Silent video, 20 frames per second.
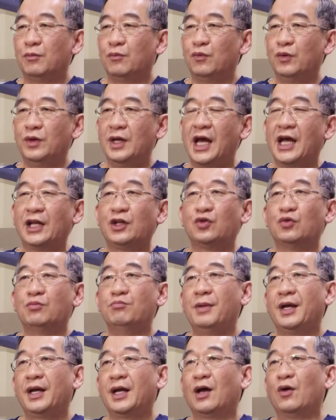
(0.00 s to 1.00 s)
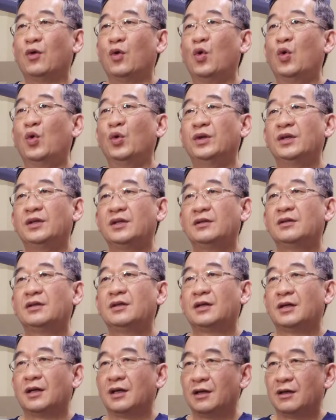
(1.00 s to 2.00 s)
we had to make our own
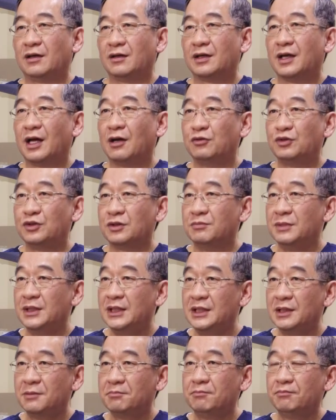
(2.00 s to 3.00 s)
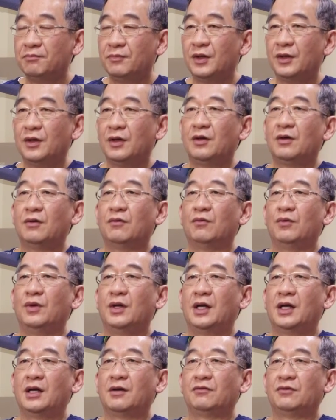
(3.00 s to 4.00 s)
uh, culture medium we
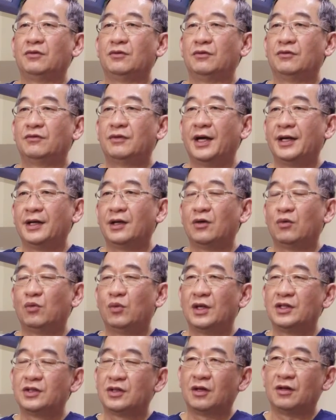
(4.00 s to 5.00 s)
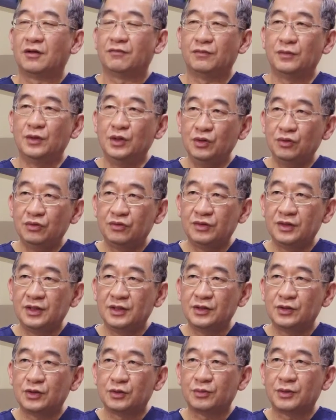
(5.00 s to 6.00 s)
have to find out what sort of
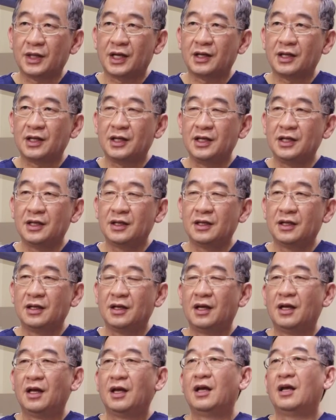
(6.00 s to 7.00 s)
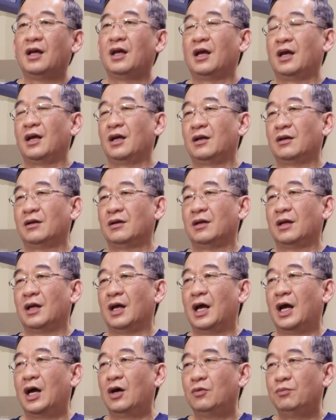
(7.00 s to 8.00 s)
nutrients to add in and
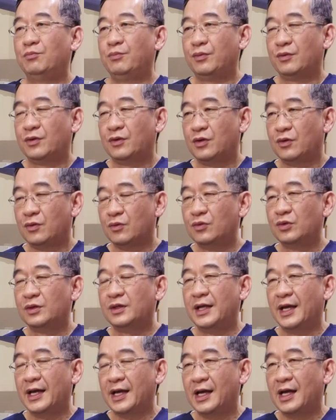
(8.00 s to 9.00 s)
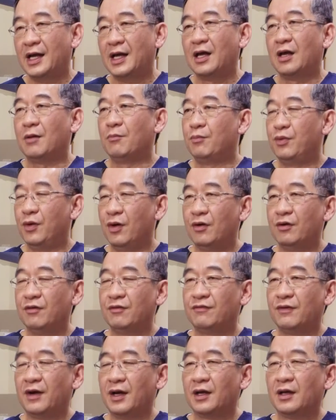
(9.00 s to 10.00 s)
how good they are and
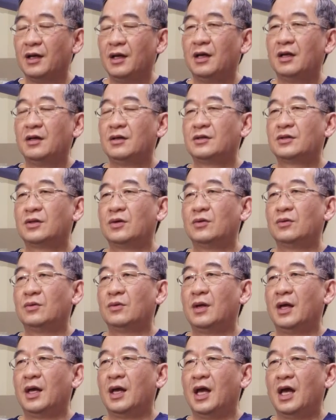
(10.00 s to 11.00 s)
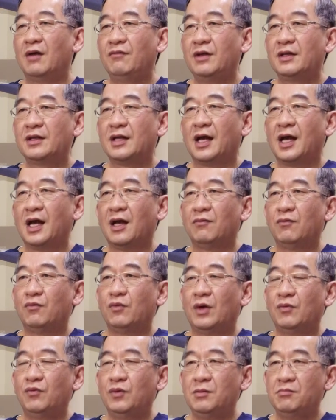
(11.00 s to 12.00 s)
purified. So every time
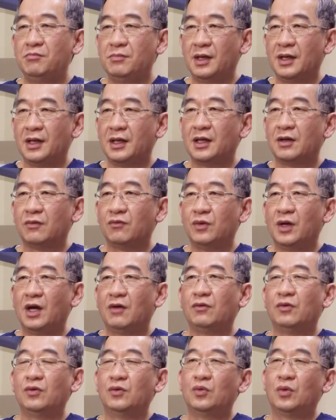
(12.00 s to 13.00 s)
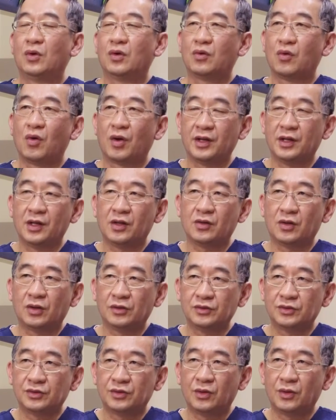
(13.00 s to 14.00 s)
when we make it, we have to do a quality
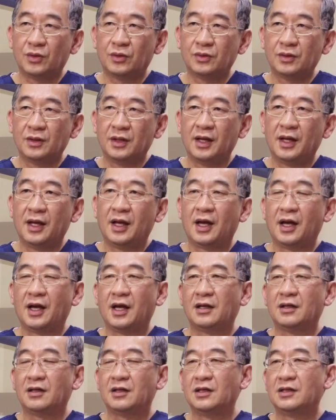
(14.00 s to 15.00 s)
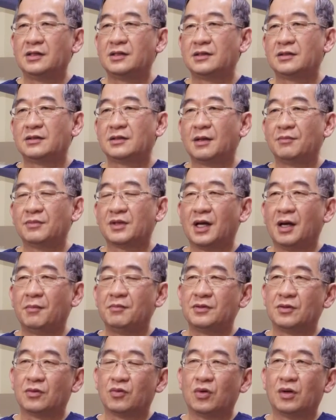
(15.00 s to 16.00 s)
control and is
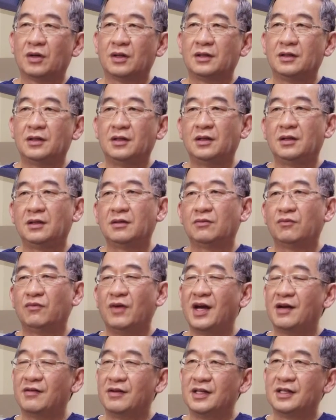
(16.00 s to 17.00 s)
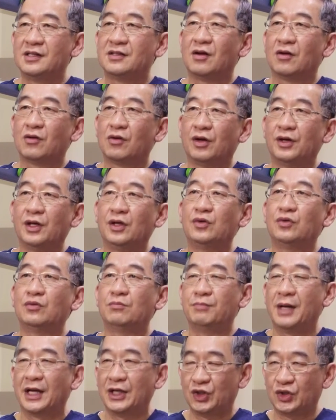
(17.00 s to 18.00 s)
sometimes the quality varies according to
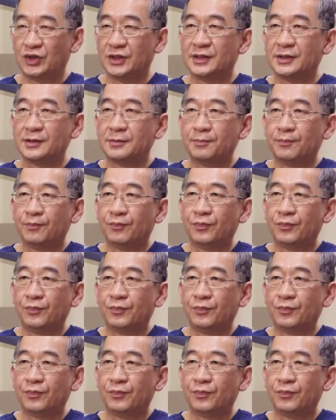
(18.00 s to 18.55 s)
batches.